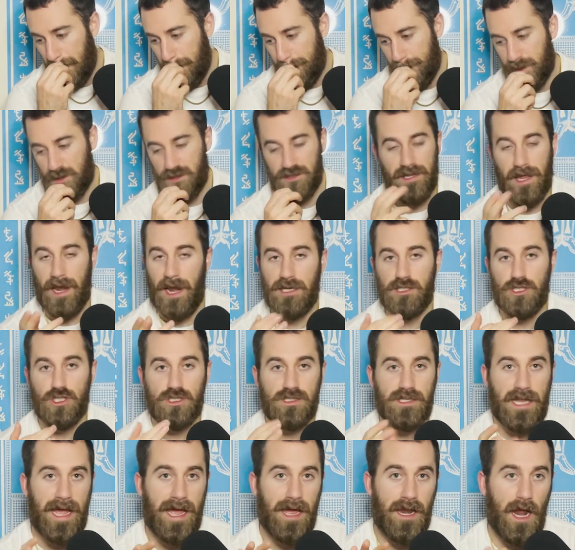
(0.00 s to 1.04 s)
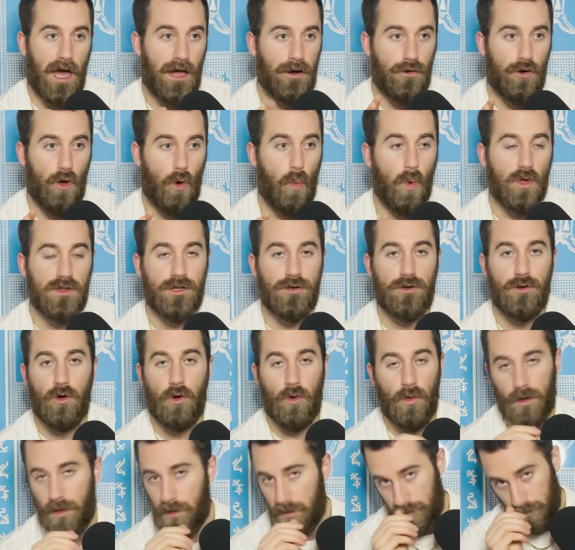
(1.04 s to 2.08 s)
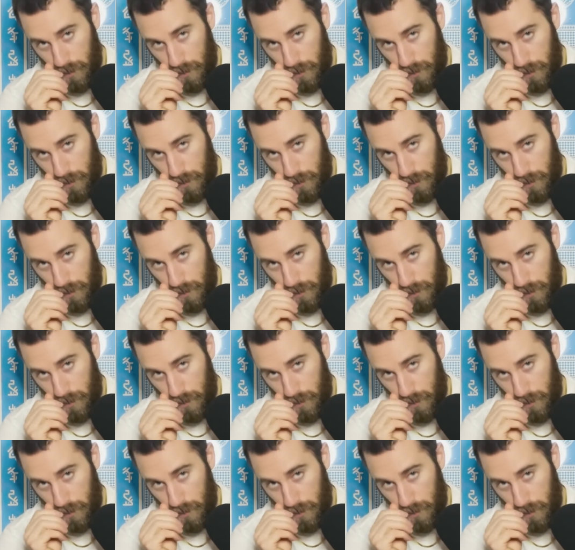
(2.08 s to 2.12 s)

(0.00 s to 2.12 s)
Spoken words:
because then I just can't. I don't know what they're doing